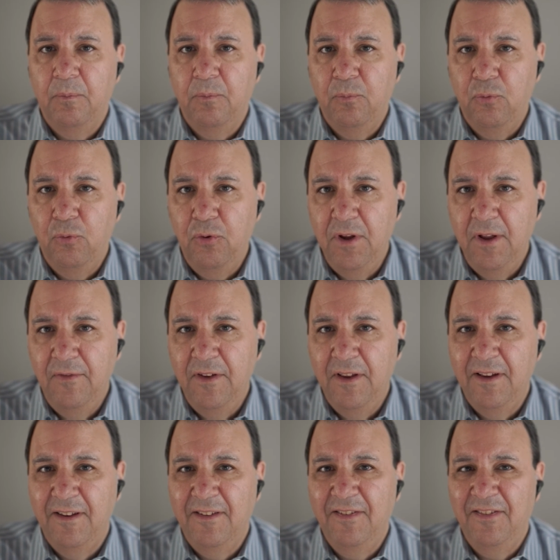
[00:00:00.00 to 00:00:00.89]

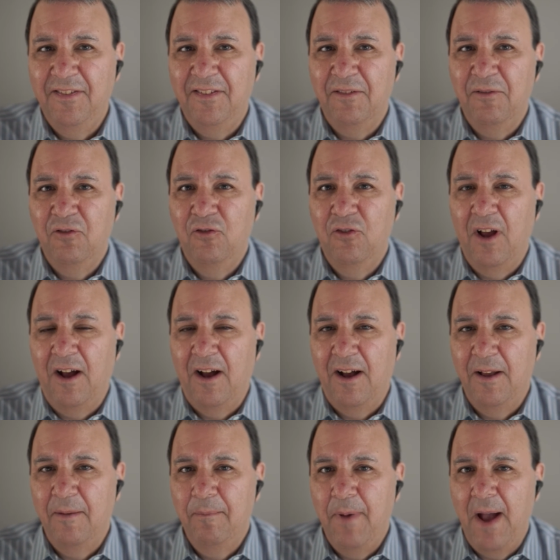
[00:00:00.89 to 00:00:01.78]
previous
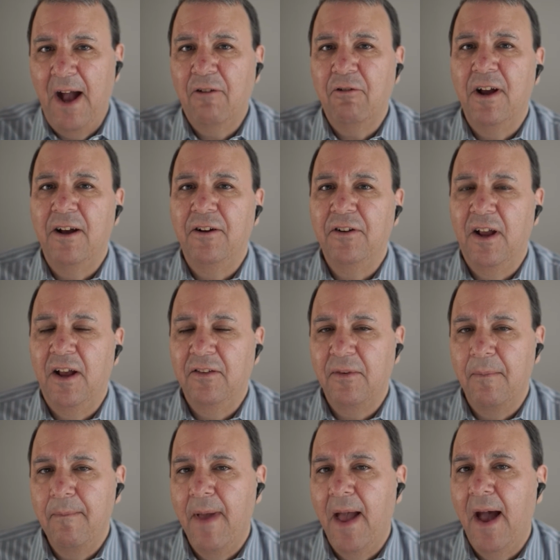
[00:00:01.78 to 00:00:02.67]
uh, background
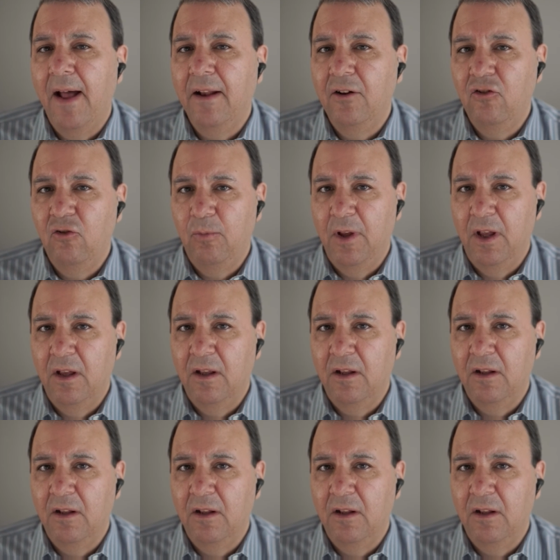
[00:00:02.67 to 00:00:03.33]
as a management